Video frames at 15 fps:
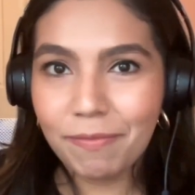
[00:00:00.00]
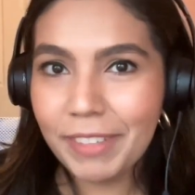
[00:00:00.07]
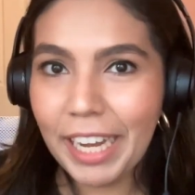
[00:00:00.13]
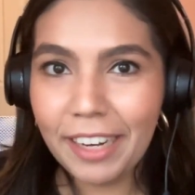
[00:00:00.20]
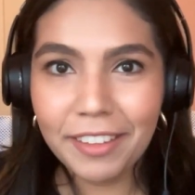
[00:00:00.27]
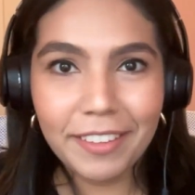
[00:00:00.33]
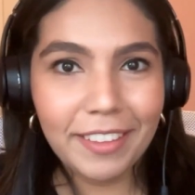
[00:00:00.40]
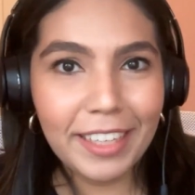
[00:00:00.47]

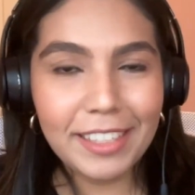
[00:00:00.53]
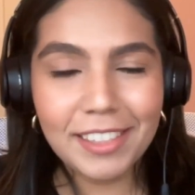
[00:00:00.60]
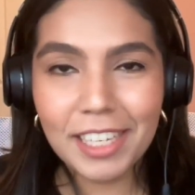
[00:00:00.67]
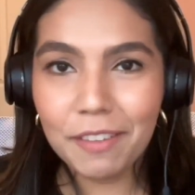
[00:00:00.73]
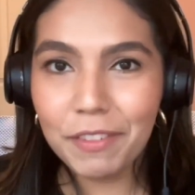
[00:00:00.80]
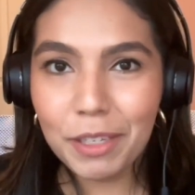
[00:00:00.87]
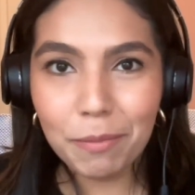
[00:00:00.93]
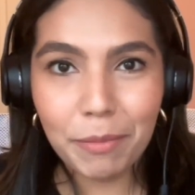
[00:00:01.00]
kind of
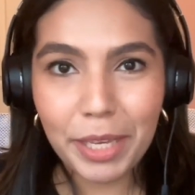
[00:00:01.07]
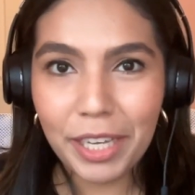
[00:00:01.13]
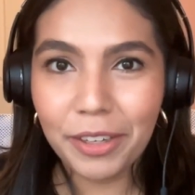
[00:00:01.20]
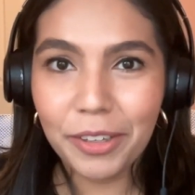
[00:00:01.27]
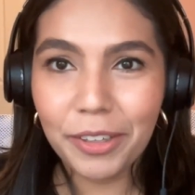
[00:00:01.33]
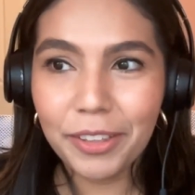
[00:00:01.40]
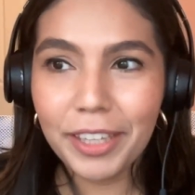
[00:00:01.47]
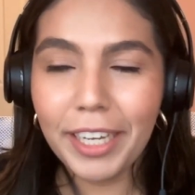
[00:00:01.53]
Thanksgiving
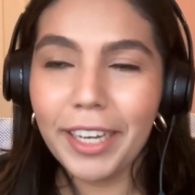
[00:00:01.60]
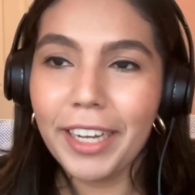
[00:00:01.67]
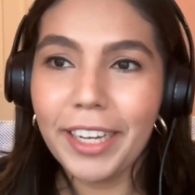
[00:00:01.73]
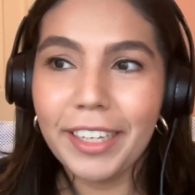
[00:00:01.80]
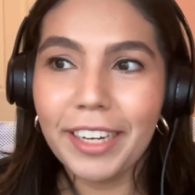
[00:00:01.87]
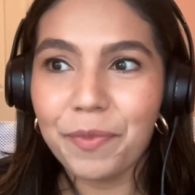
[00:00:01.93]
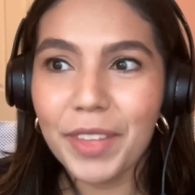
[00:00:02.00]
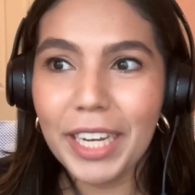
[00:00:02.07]
meal that